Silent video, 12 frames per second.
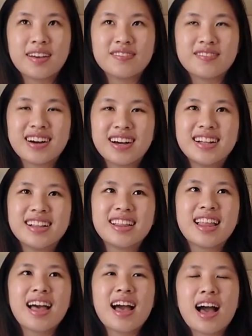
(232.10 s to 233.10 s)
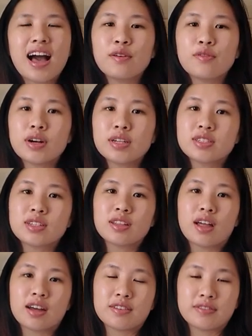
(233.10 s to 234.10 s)
Well, I've watched a
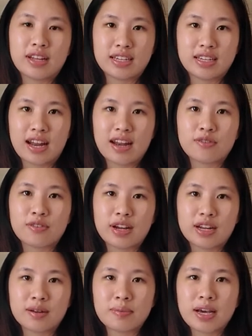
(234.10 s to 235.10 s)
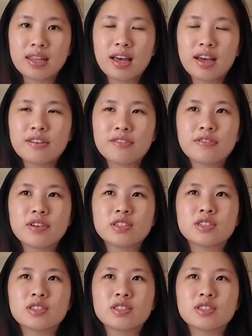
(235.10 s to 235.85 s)
lot of Naked and Afraid in my life,